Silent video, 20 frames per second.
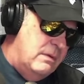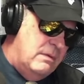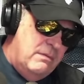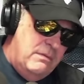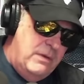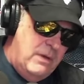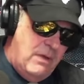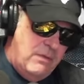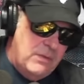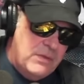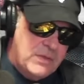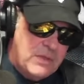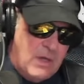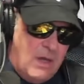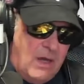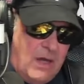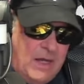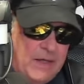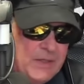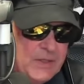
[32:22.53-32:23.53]
the other
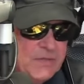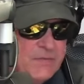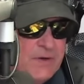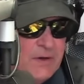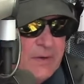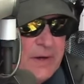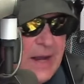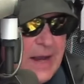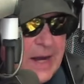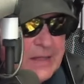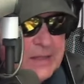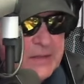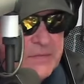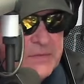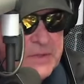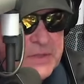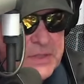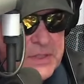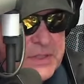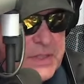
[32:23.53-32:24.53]
side is very active,
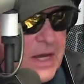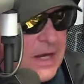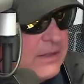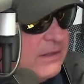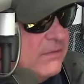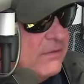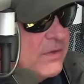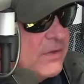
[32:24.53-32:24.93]
just as active